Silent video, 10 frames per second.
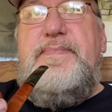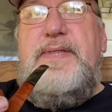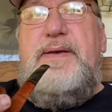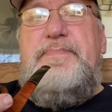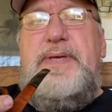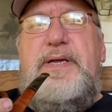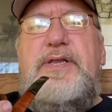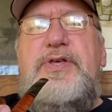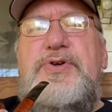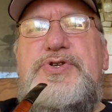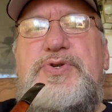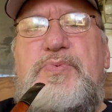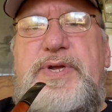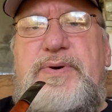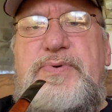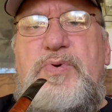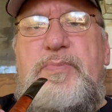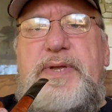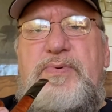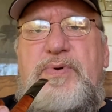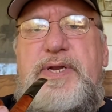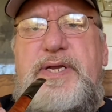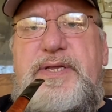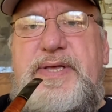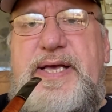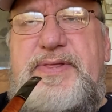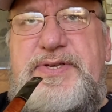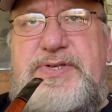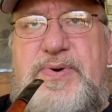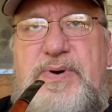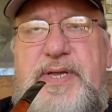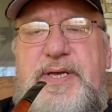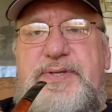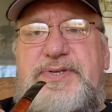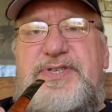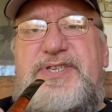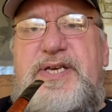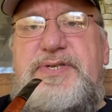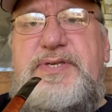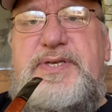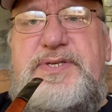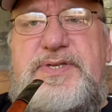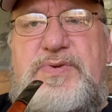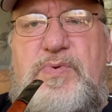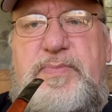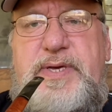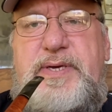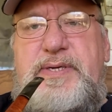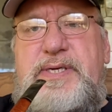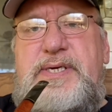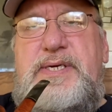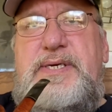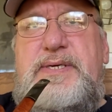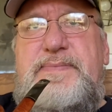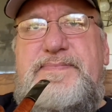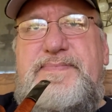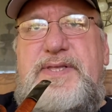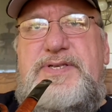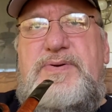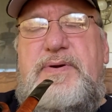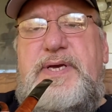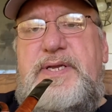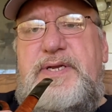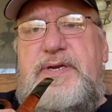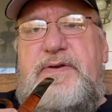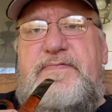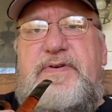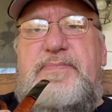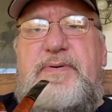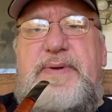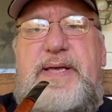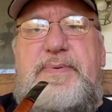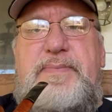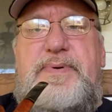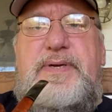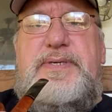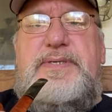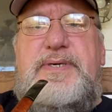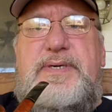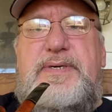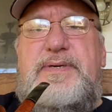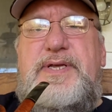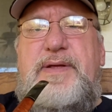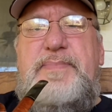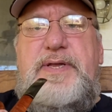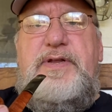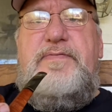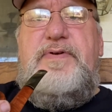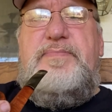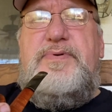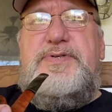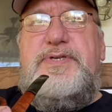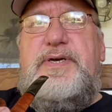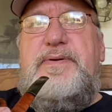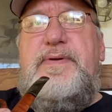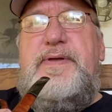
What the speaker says: a bit unusual. We don't normally run into that this early in the season. This is normally start getting into November maybe, but you know, mid-November or so.